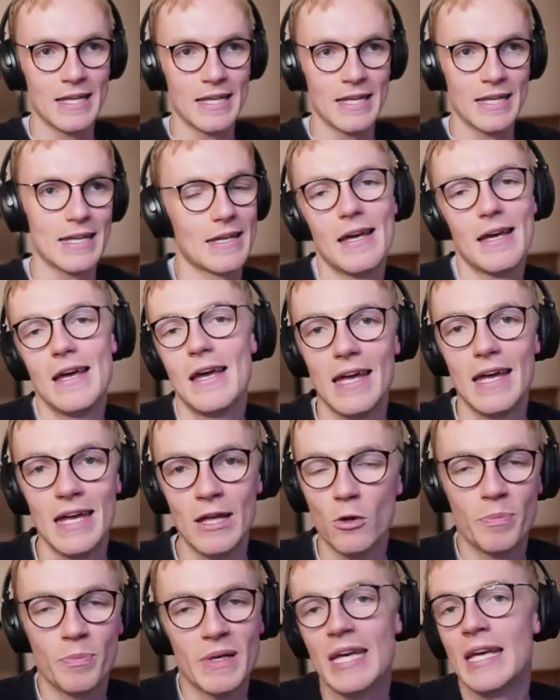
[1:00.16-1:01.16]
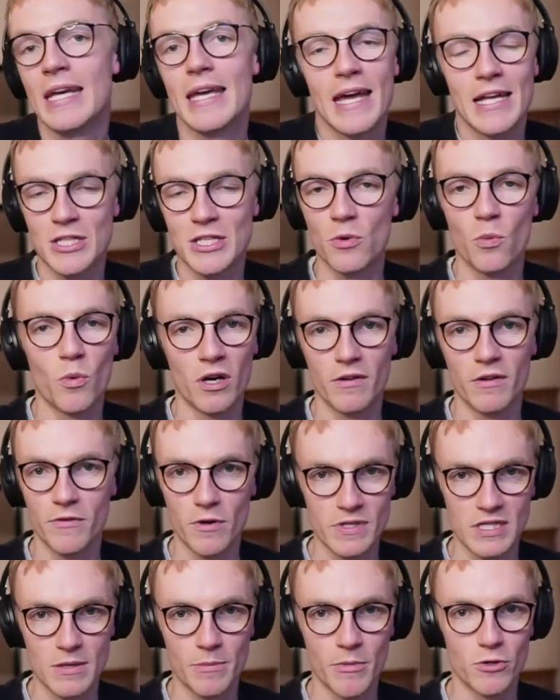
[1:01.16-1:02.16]
like it'll be engaging one of
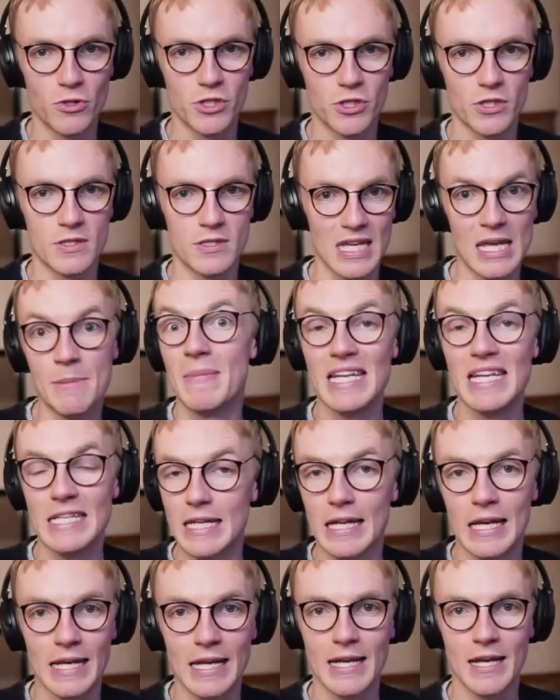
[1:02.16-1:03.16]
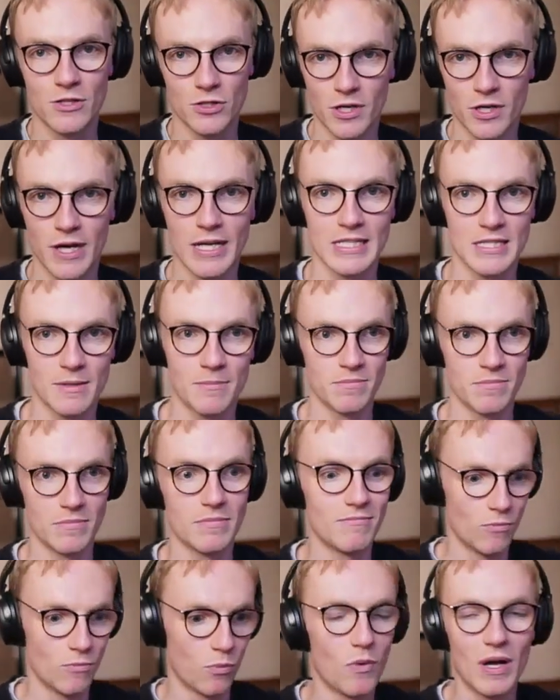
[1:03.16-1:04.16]
those emotions immediately and trying to,
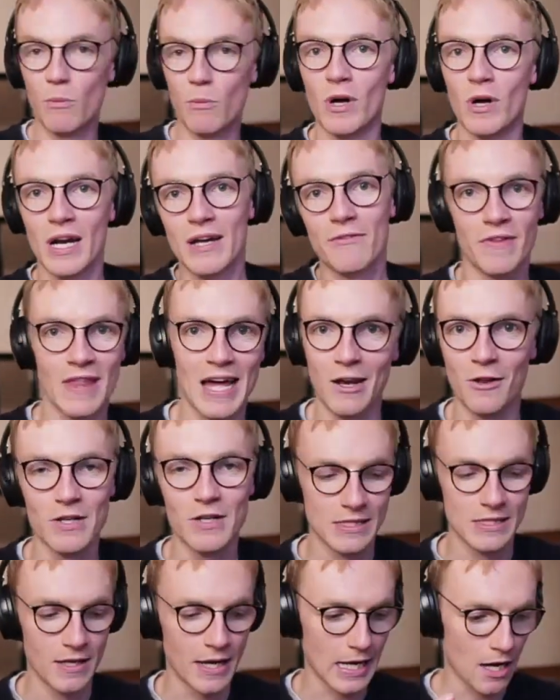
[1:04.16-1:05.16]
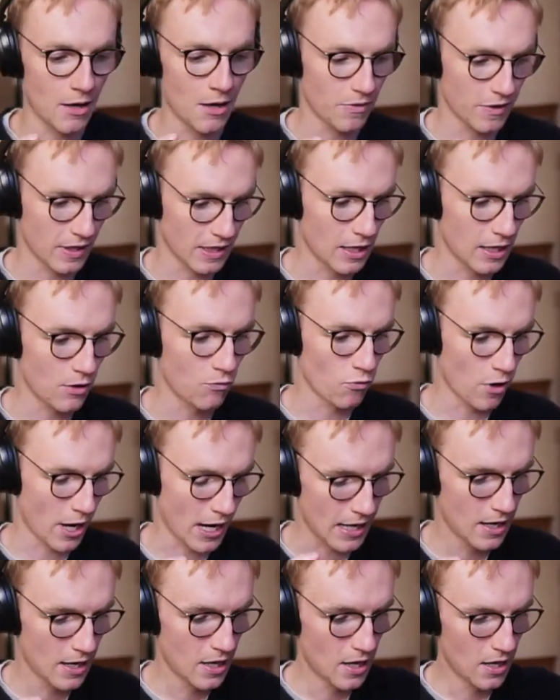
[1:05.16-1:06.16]
like, whatever that looks like, I'm thinking,
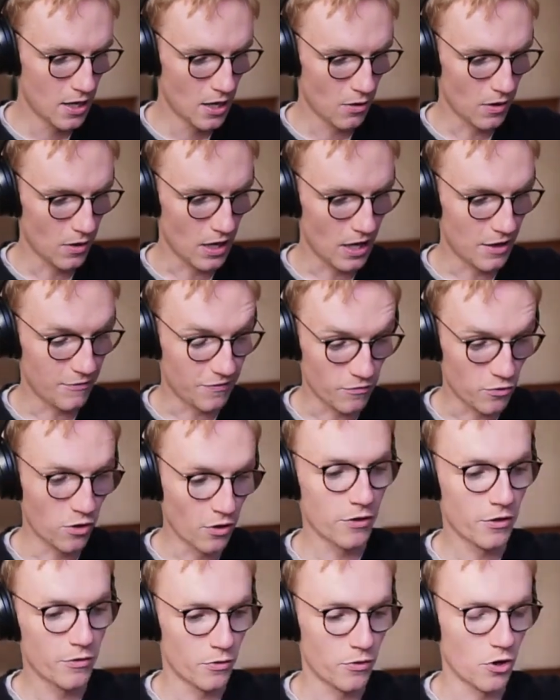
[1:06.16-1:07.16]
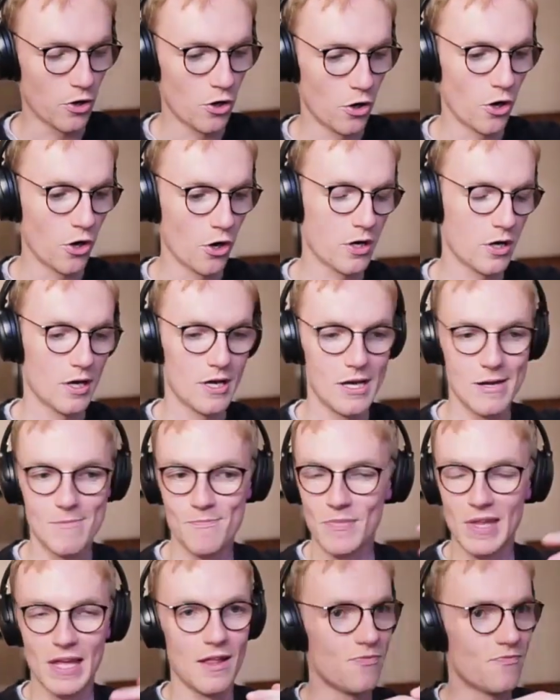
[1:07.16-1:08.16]
right, if they've gotten through the hook,
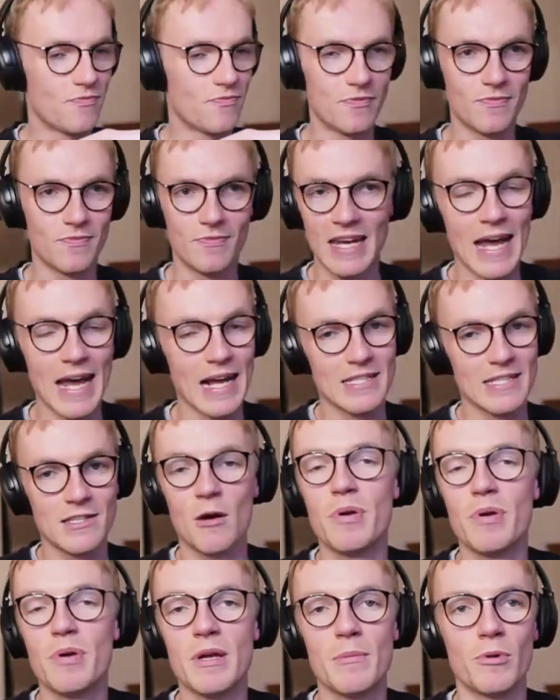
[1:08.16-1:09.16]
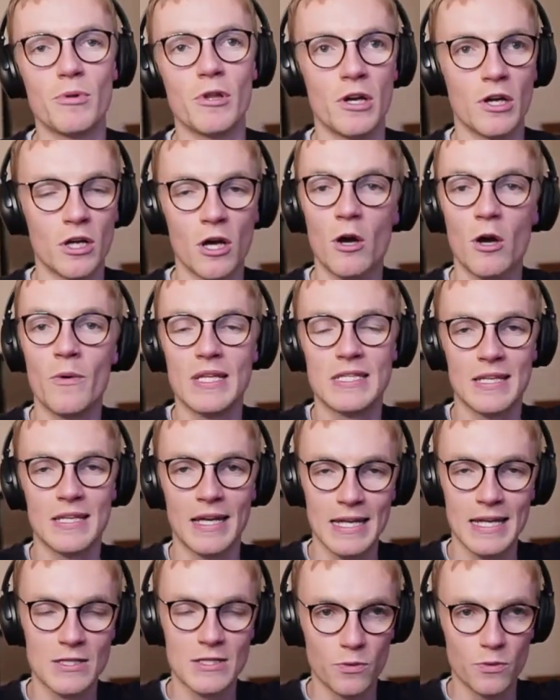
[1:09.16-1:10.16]
the next time people are going to go, it's
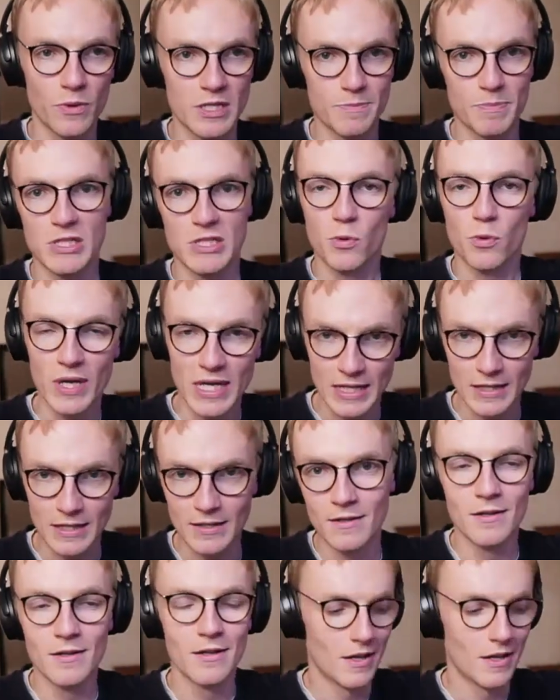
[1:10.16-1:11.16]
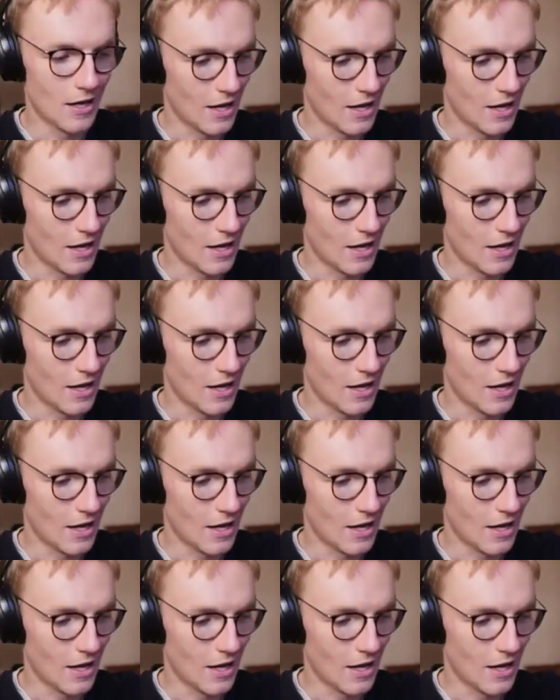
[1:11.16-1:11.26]
like it's always between